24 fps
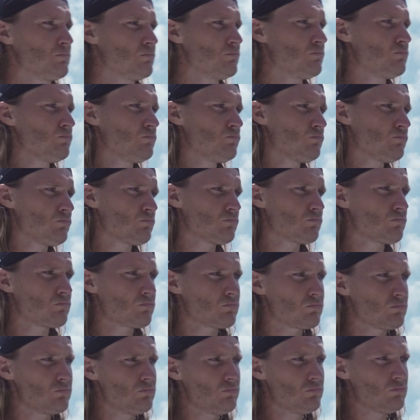Did you do anything
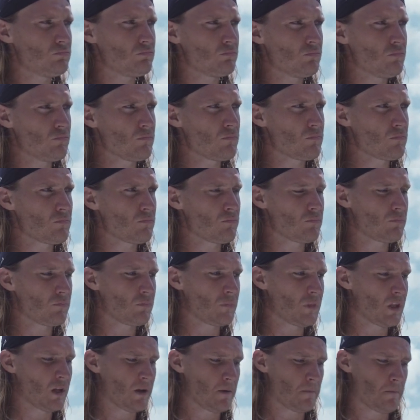special, anything
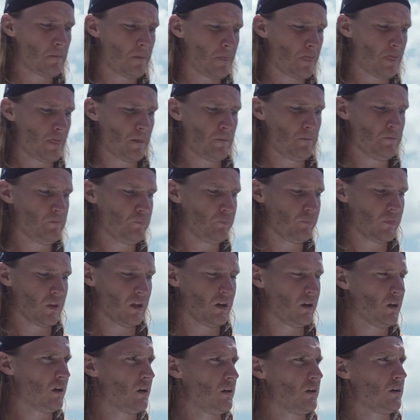specific this
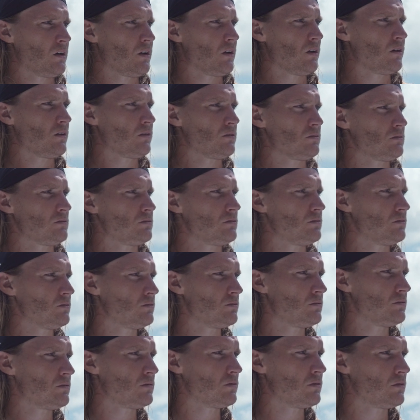offseason? I know we've heard
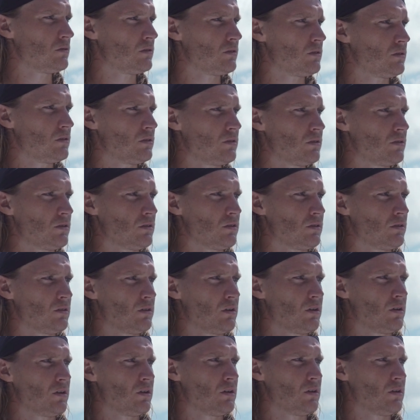guys going vegan